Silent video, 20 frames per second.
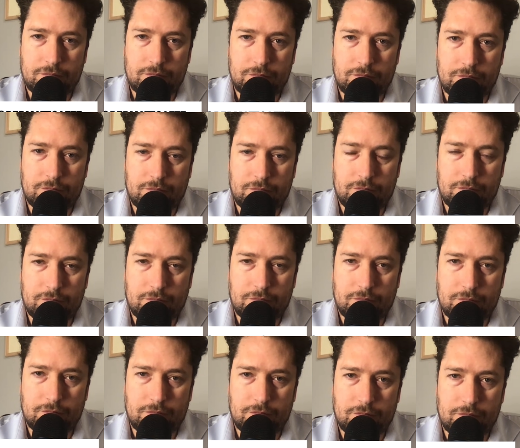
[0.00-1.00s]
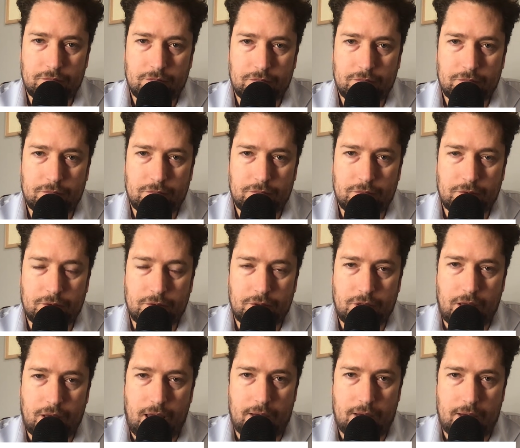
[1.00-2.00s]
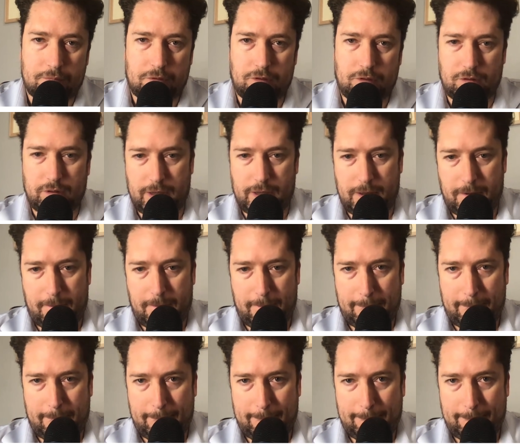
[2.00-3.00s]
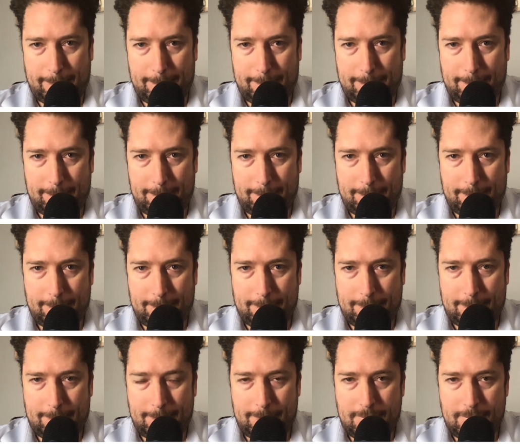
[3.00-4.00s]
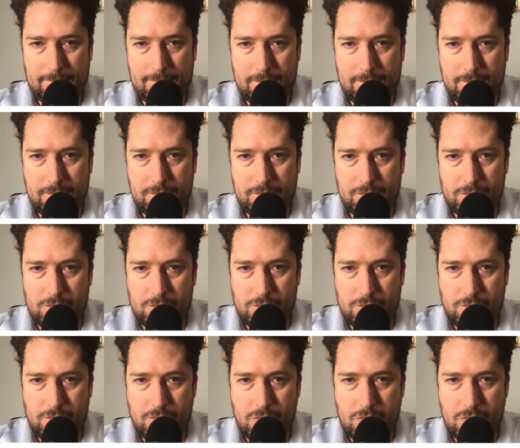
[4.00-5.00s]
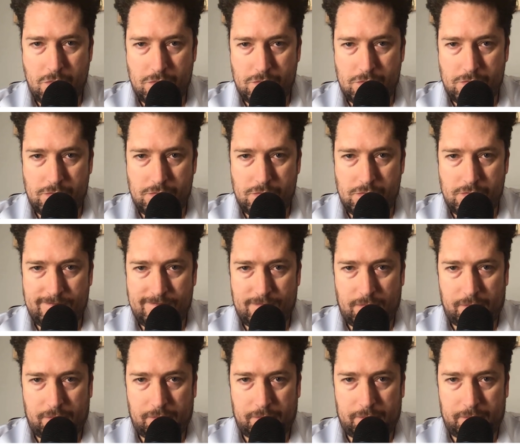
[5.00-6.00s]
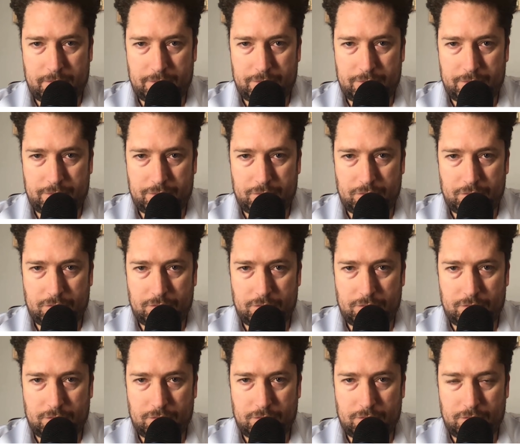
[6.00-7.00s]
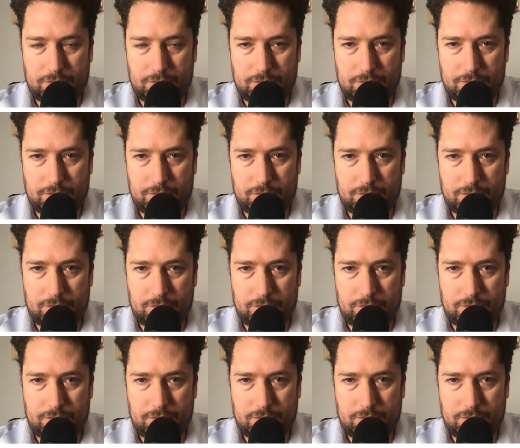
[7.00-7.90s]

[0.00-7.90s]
[no speech]